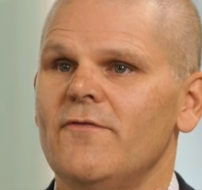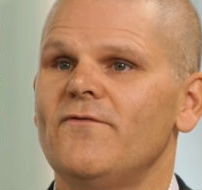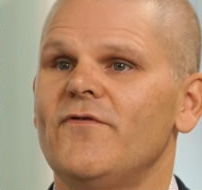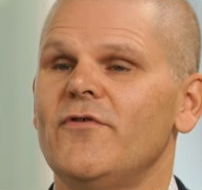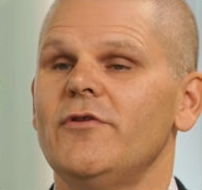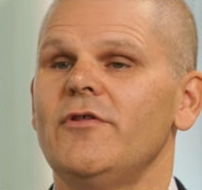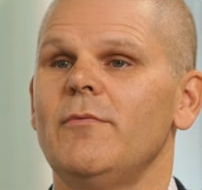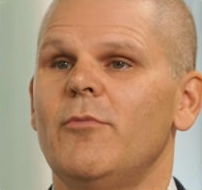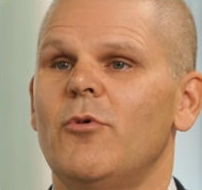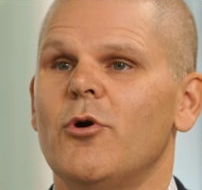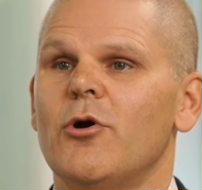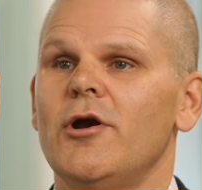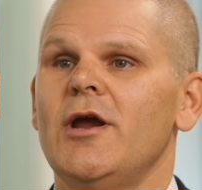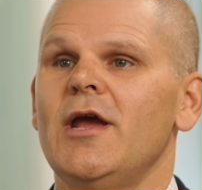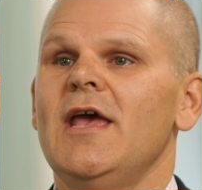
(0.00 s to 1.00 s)

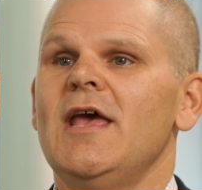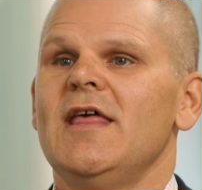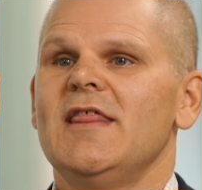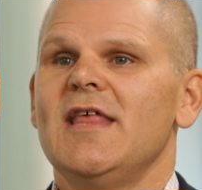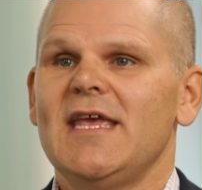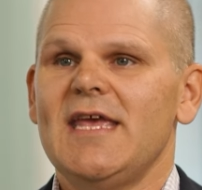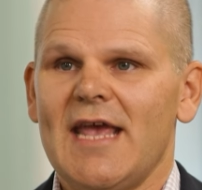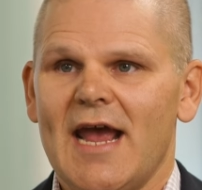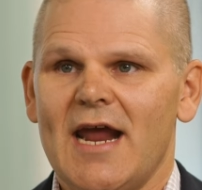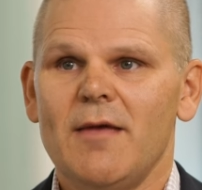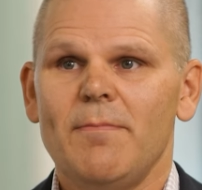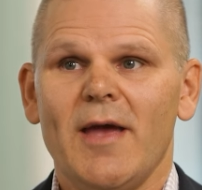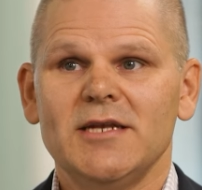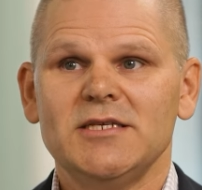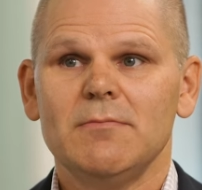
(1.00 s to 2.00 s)
Furthermore, the Canada
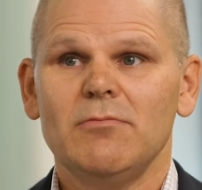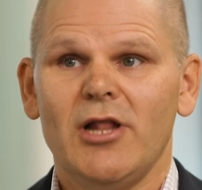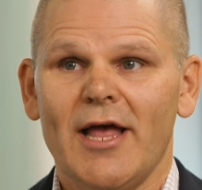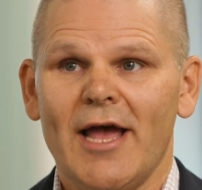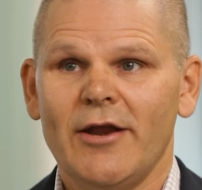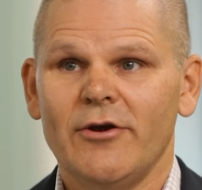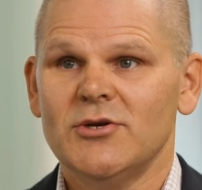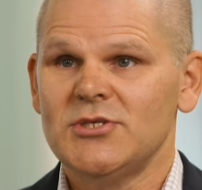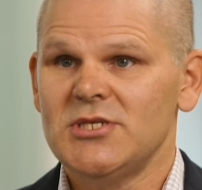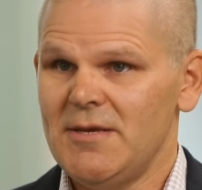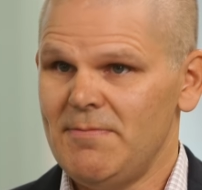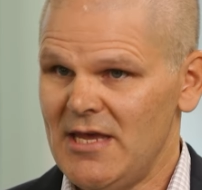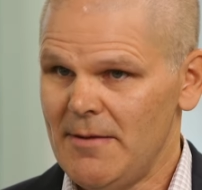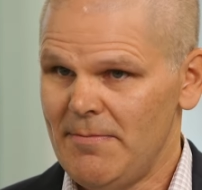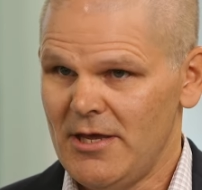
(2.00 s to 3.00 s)
Pension Plan, or
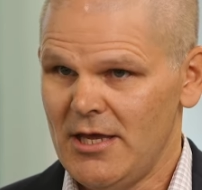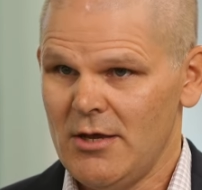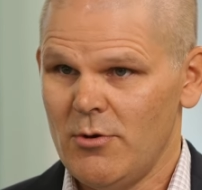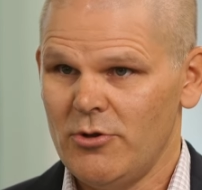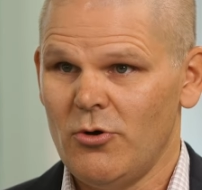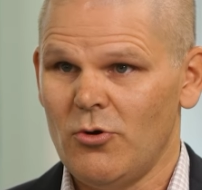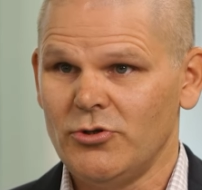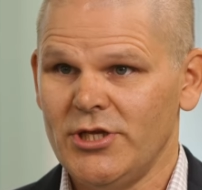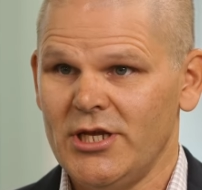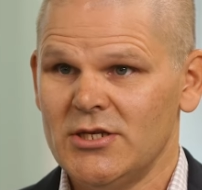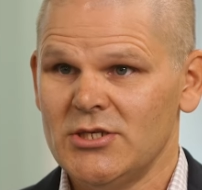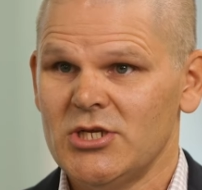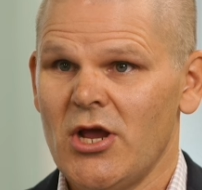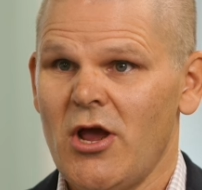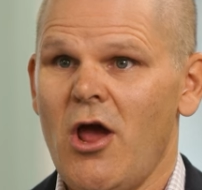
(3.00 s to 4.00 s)
CPP,
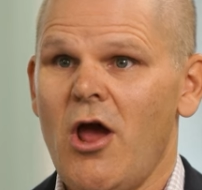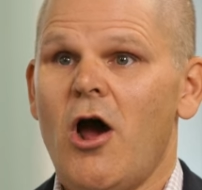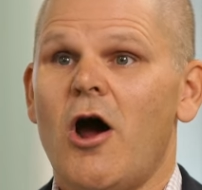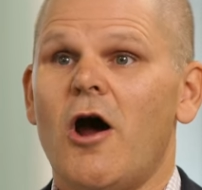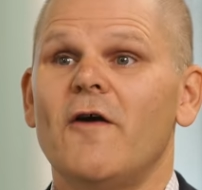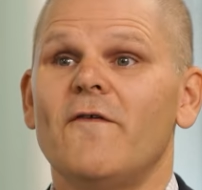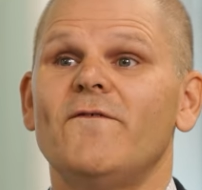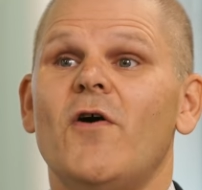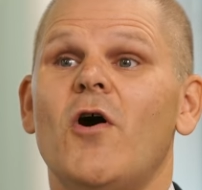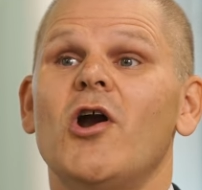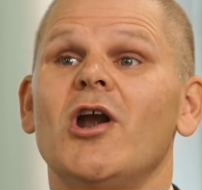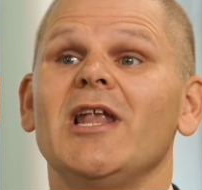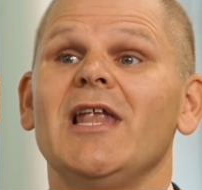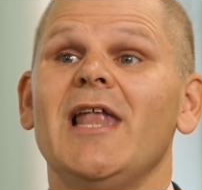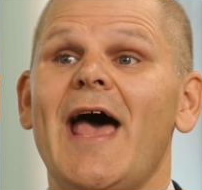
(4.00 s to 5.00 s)
withholdings are
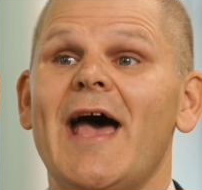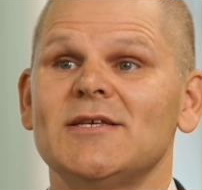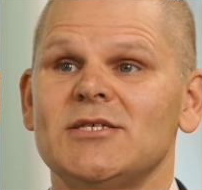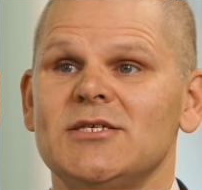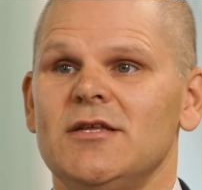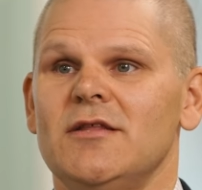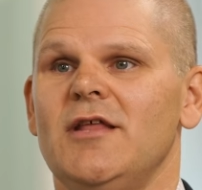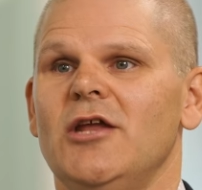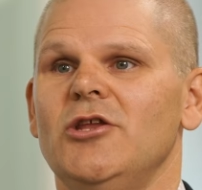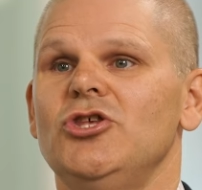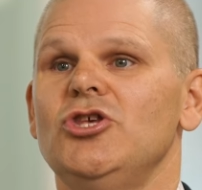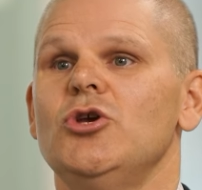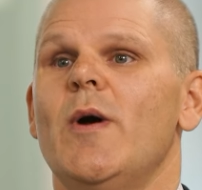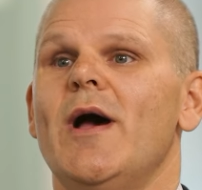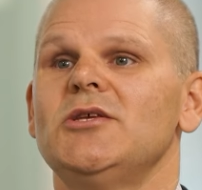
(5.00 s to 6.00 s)
far less than
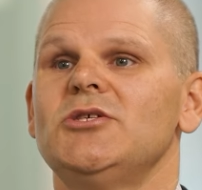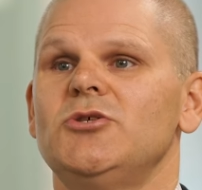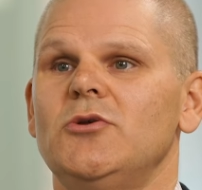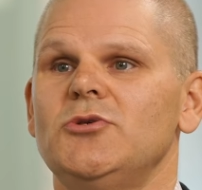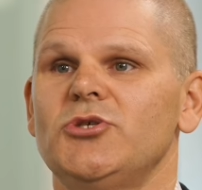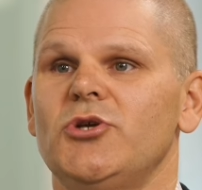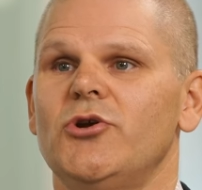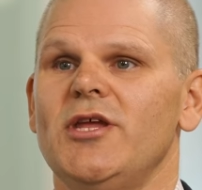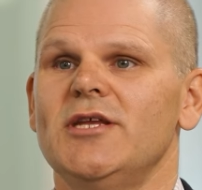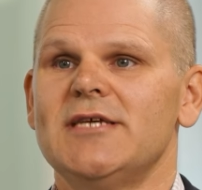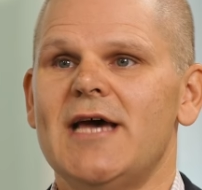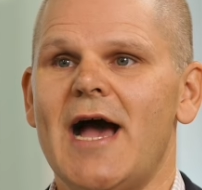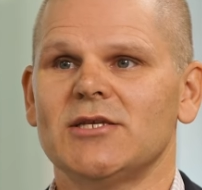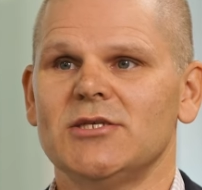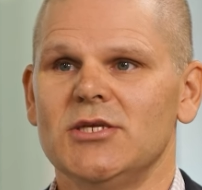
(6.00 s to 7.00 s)
U.S. Social Security
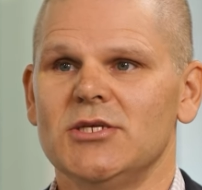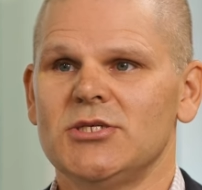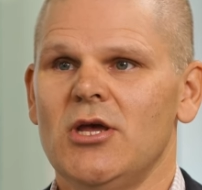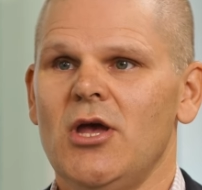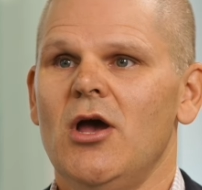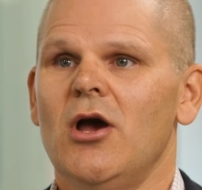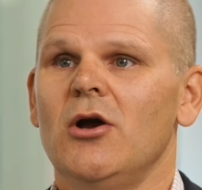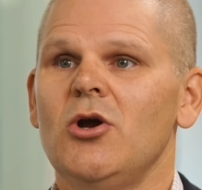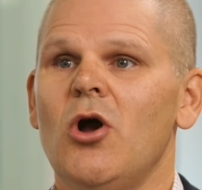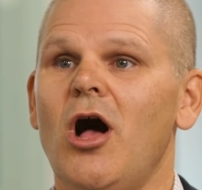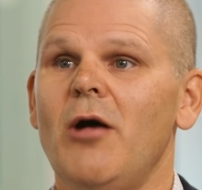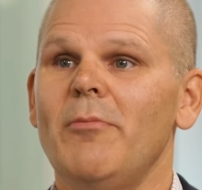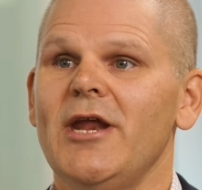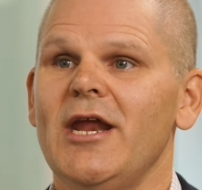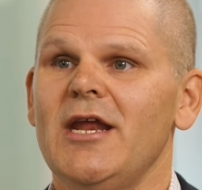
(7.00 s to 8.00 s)
taxes,
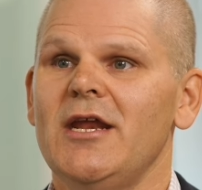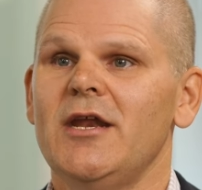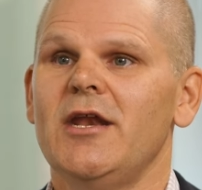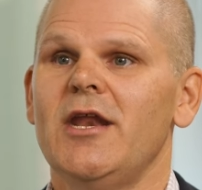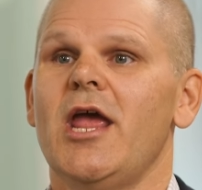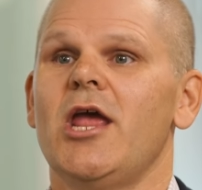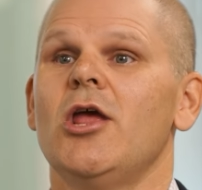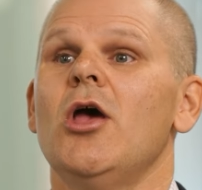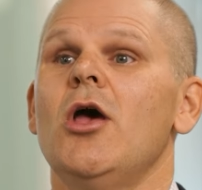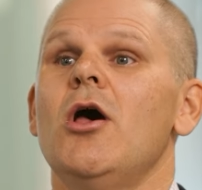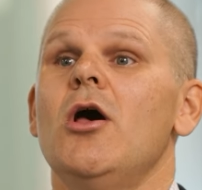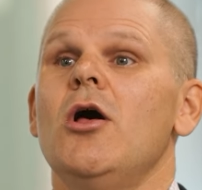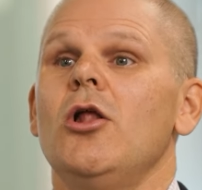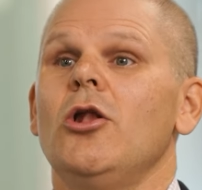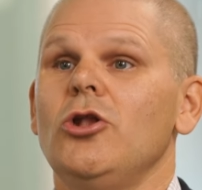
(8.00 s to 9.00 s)
culminating in a
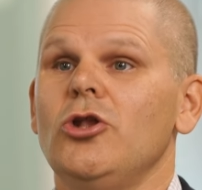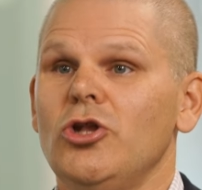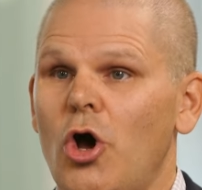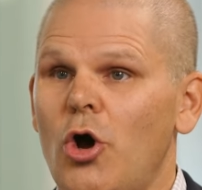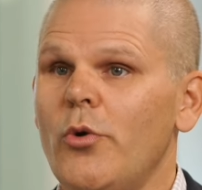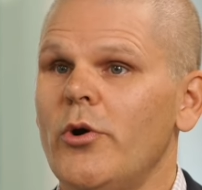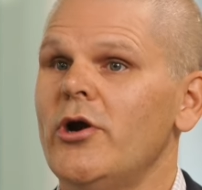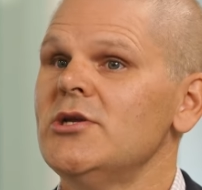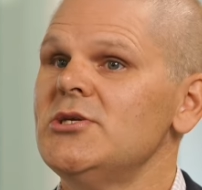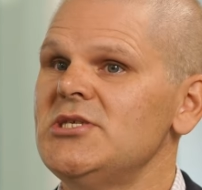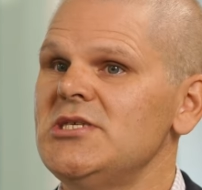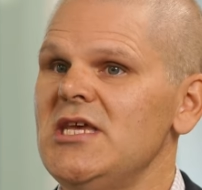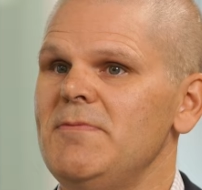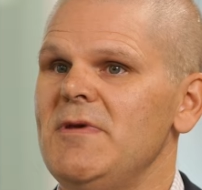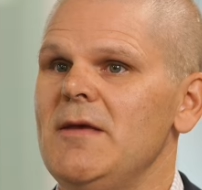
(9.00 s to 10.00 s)
lower
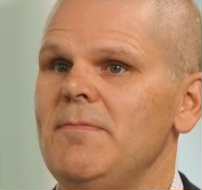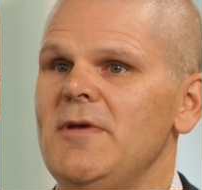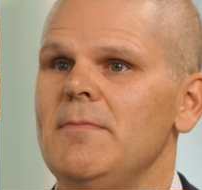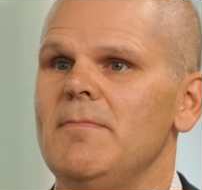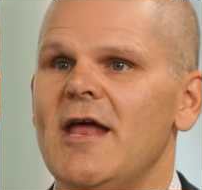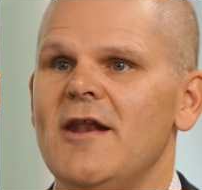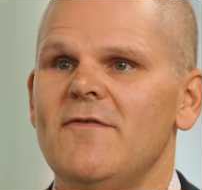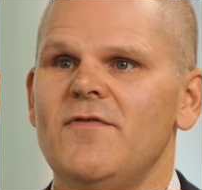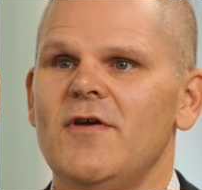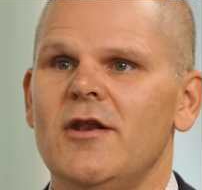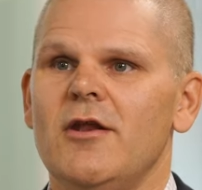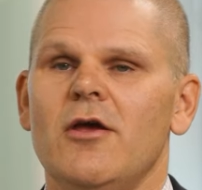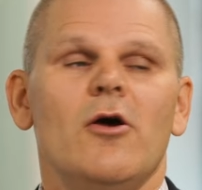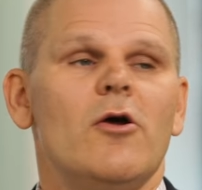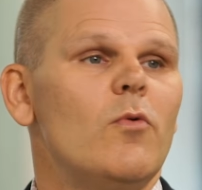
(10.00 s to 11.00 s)
CPP
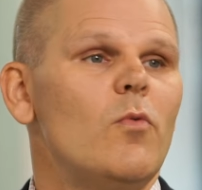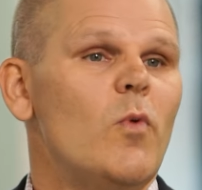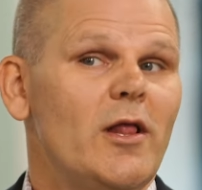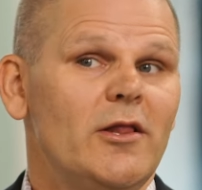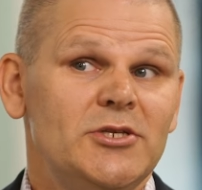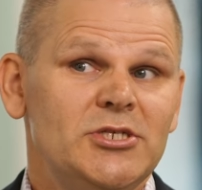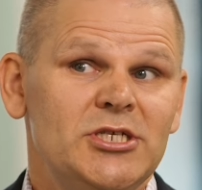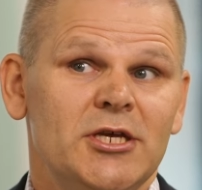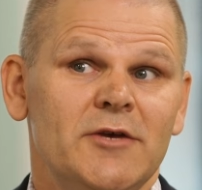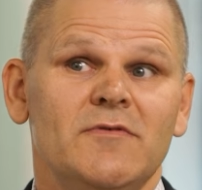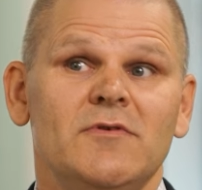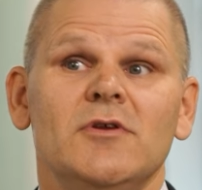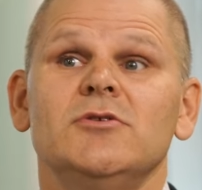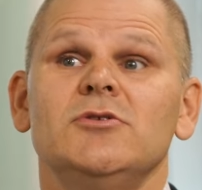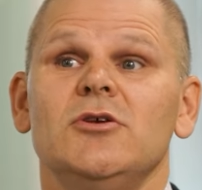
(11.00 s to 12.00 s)
benefit relative
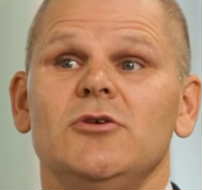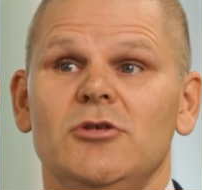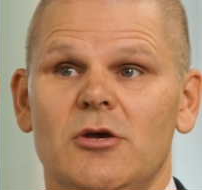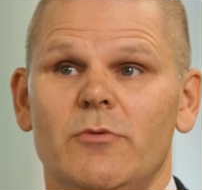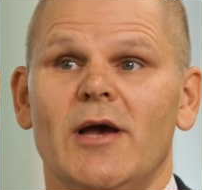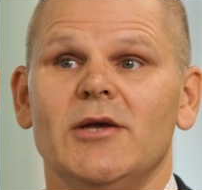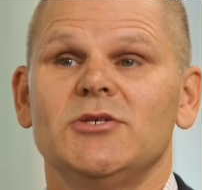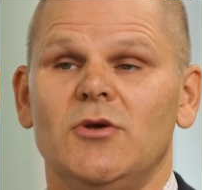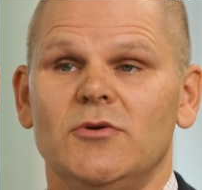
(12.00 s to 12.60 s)
to U.S.